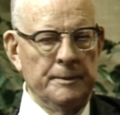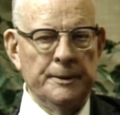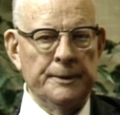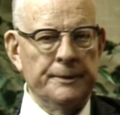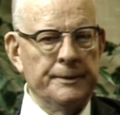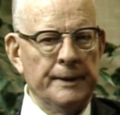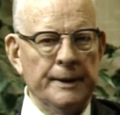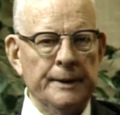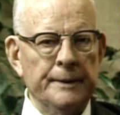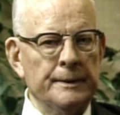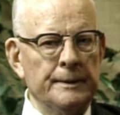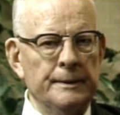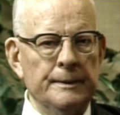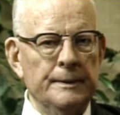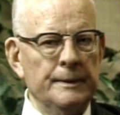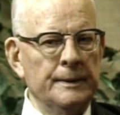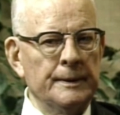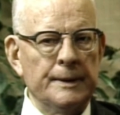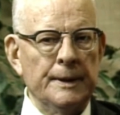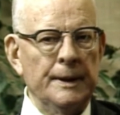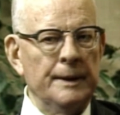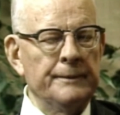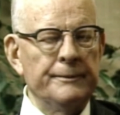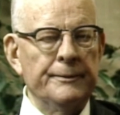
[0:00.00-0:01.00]
he'll be trying
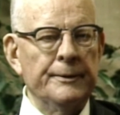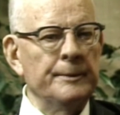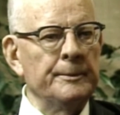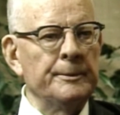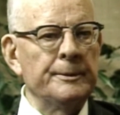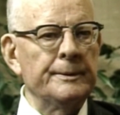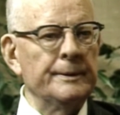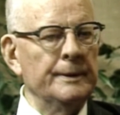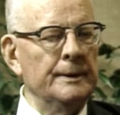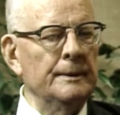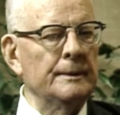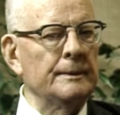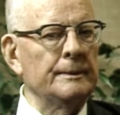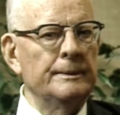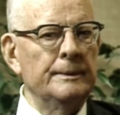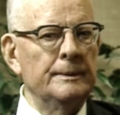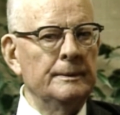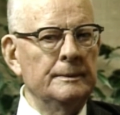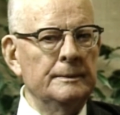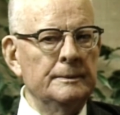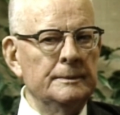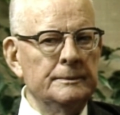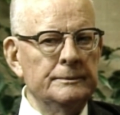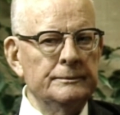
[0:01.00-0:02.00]
to look out for himself.
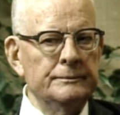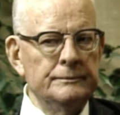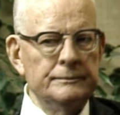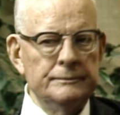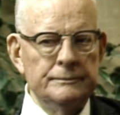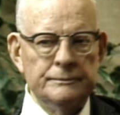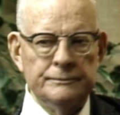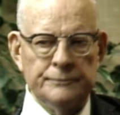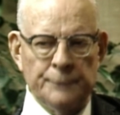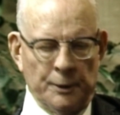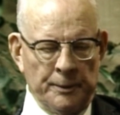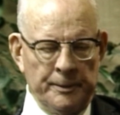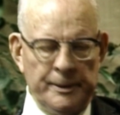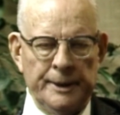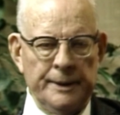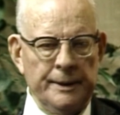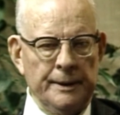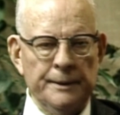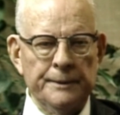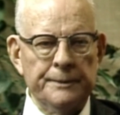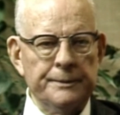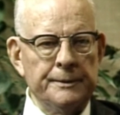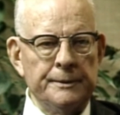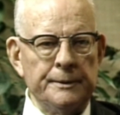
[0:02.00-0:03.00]

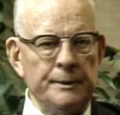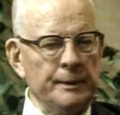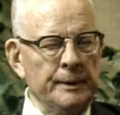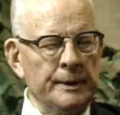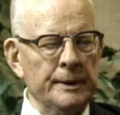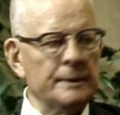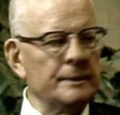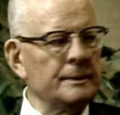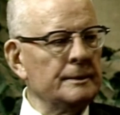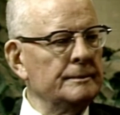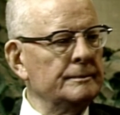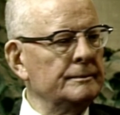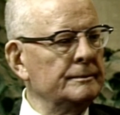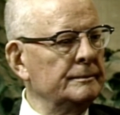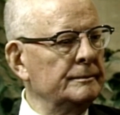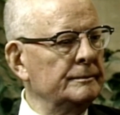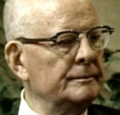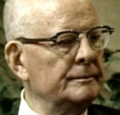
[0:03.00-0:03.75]
Nobody else is doing it.